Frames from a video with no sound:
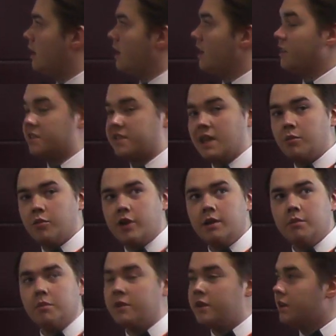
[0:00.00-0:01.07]
In the same
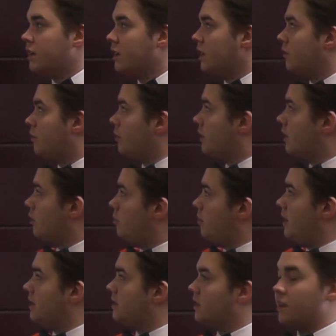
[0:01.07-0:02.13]
way, if we now
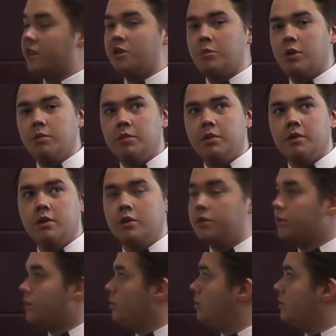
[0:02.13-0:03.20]
place another bomb
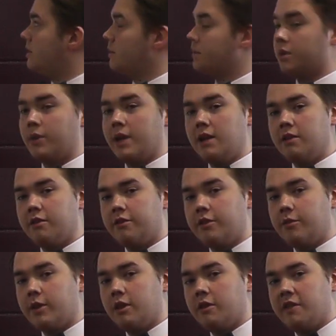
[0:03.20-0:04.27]
2 steps away
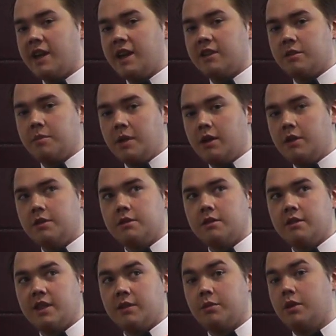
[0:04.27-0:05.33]
from one of the edge pillars
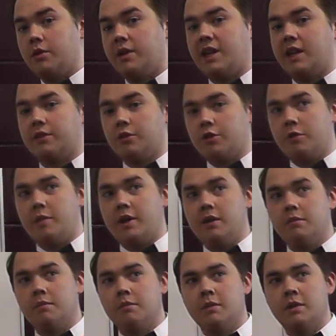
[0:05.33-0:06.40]
that we know he can't occupy,
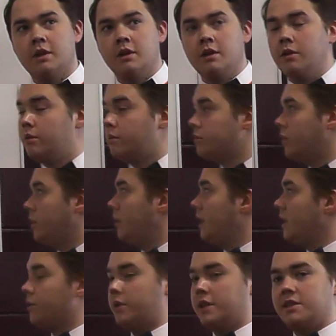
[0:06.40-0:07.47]
we will
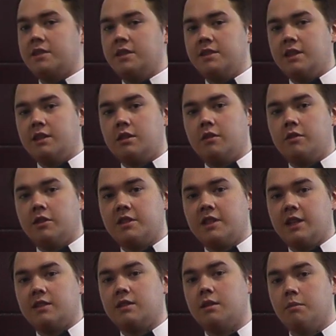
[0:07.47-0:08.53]
increase this interval
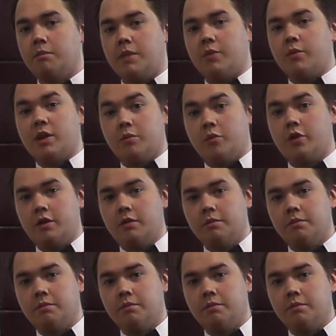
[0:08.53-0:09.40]
size by 1 more.